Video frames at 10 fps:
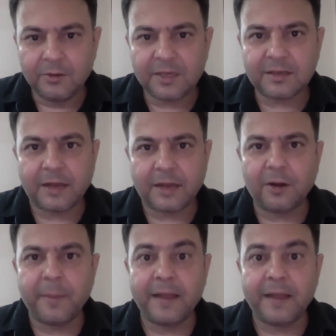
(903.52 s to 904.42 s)
just
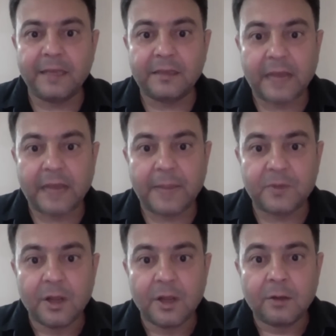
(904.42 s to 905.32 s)
cannot make these
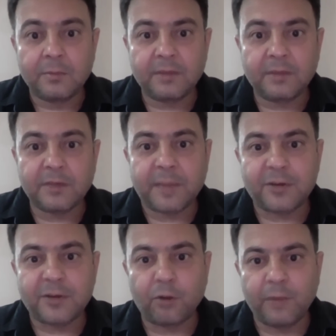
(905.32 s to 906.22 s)
claims, but just
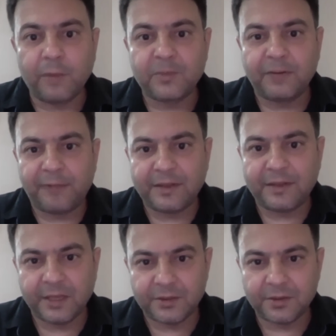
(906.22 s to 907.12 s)
based on whims and
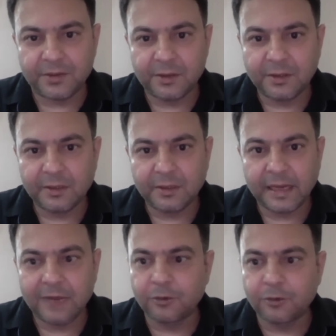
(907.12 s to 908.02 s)
fancies. There
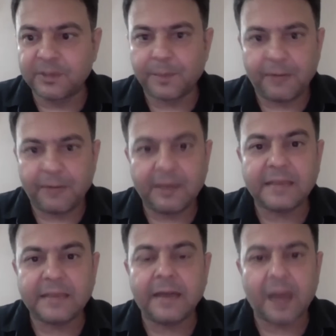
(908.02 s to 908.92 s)
has to be some
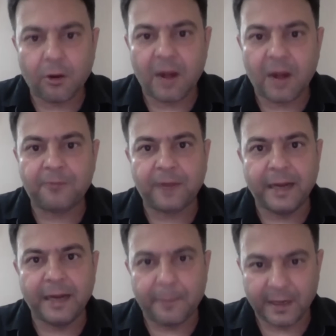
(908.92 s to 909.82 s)
evidence. And now, after
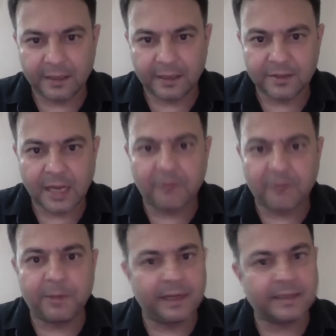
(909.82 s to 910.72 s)
independence,
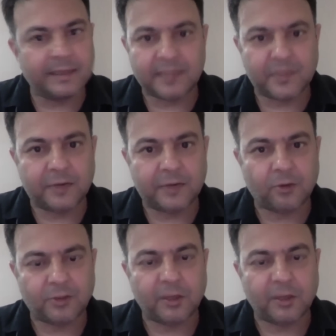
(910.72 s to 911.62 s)
everybody is a subject to
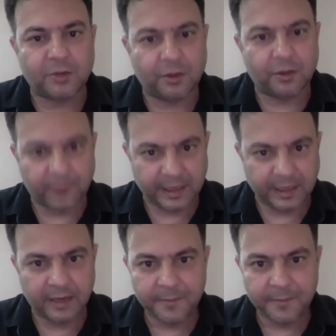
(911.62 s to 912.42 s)
Constitution of India,